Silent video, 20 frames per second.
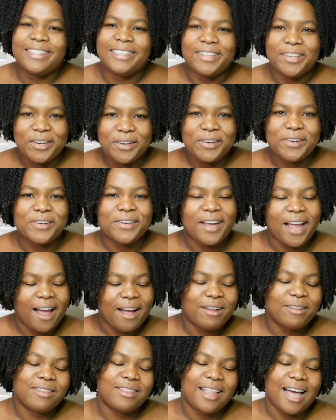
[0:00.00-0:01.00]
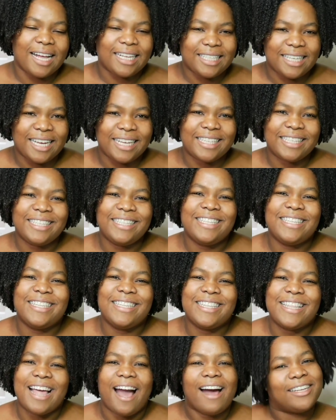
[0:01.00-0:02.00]
So yeah, that's
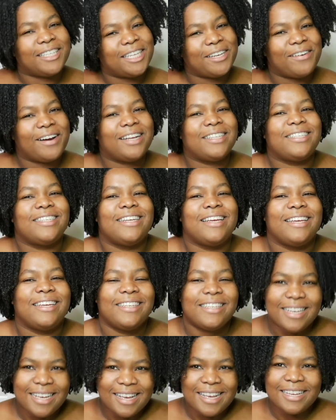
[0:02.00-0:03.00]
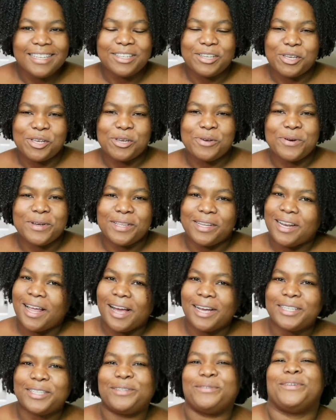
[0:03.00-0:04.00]
it. Thanks for watching. See you in the
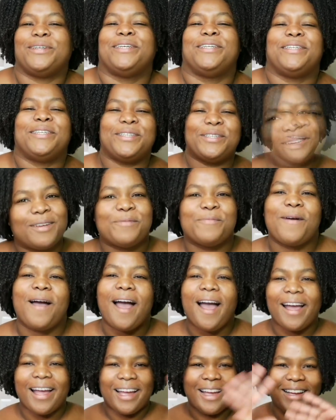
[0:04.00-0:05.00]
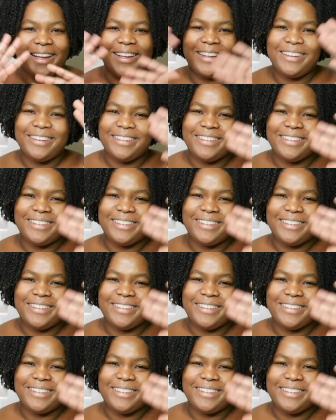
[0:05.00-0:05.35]
next one. Bye.